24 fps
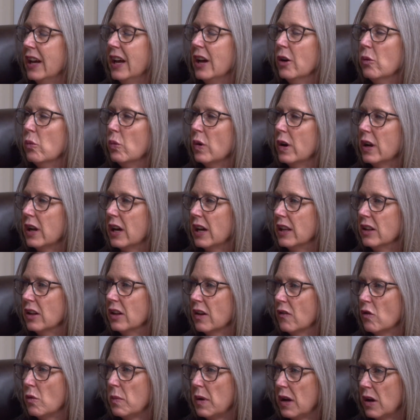And what I
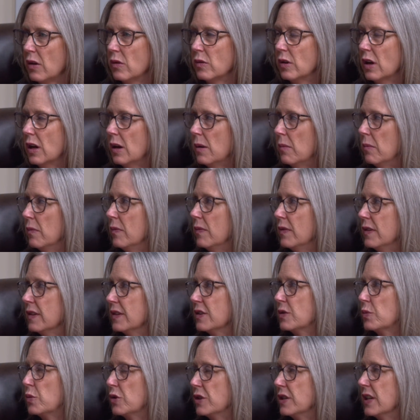love about
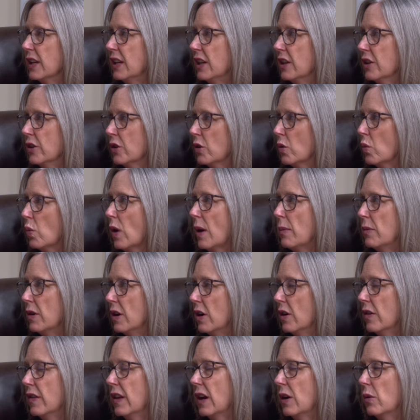this particular
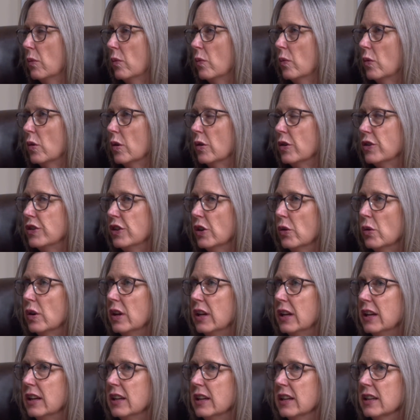webinar that we're
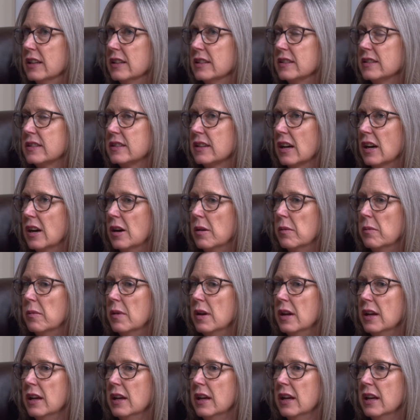doing is
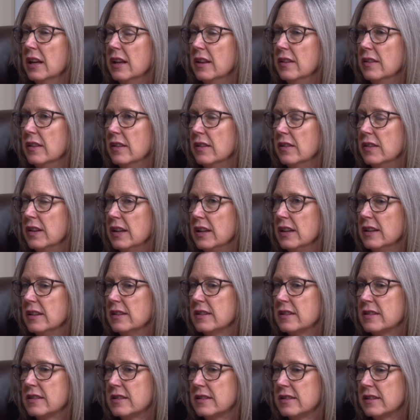
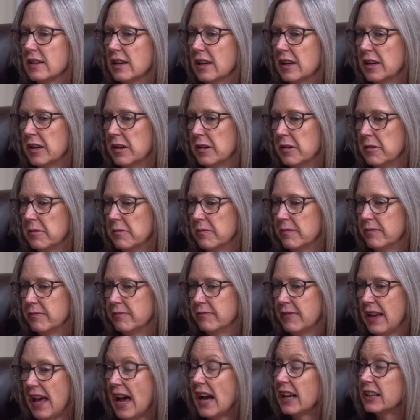these
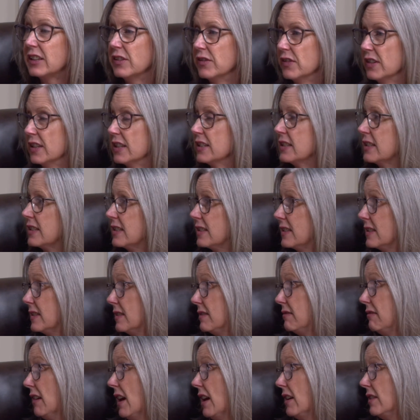activists
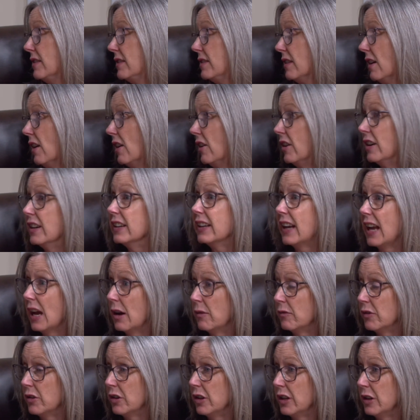that are in
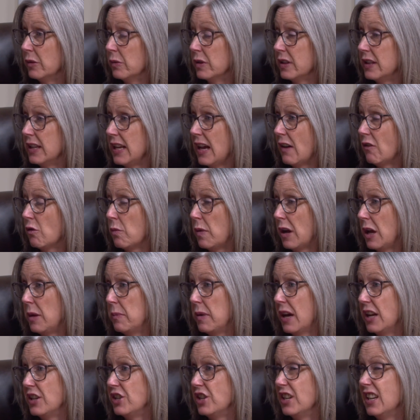Camp Verde with the Yavapai
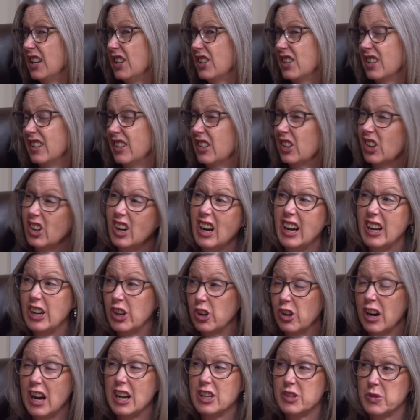Apache Nation, they're kind of
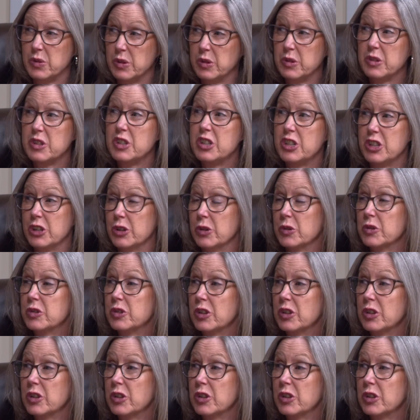grassroots too.